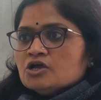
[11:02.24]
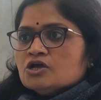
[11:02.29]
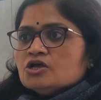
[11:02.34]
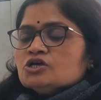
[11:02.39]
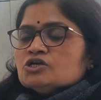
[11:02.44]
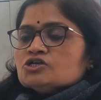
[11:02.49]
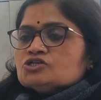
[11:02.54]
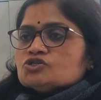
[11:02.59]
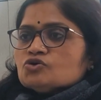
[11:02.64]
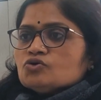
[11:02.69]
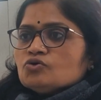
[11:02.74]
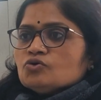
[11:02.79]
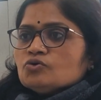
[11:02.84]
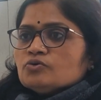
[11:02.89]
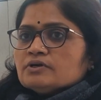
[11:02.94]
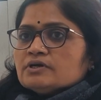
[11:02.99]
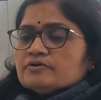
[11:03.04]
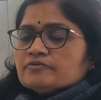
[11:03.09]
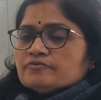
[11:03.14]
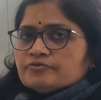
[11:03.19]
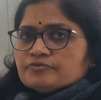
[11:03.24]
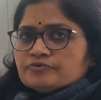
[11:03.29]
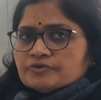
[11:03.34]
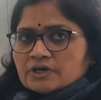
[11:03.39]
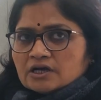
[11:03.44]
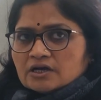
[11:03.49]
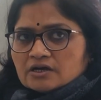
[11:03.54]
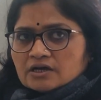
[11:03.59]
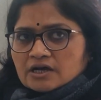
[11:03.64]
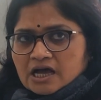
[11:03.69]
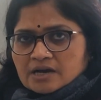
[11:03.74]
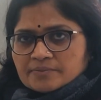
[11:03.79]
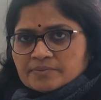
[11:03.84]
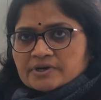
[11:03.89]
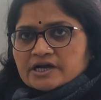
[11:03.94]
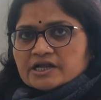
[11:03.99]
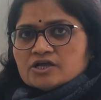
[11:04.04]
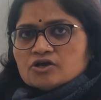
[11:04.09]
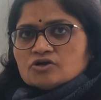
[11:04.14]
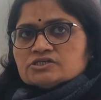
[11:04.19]
So, carbon
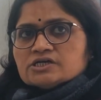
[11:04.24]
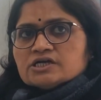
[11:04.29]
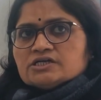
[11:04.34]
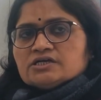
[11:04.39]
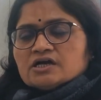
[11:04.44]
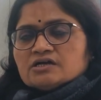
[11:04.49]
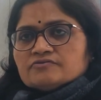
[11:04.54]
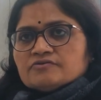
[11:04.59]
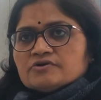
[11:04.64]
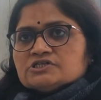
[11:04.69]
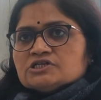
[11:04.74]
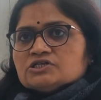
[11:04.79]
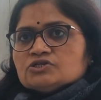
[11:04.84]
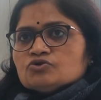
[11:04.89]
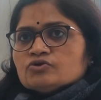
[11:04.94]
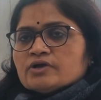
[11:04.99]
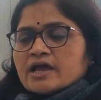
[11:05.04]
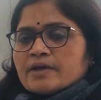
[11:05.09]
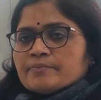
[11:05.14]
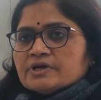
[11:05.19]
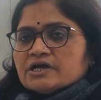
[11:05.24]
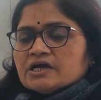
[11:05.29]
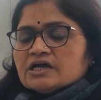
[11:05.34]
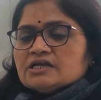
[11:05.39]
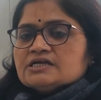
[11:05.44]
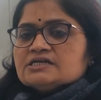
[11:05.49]
dioxide conversion to chemical,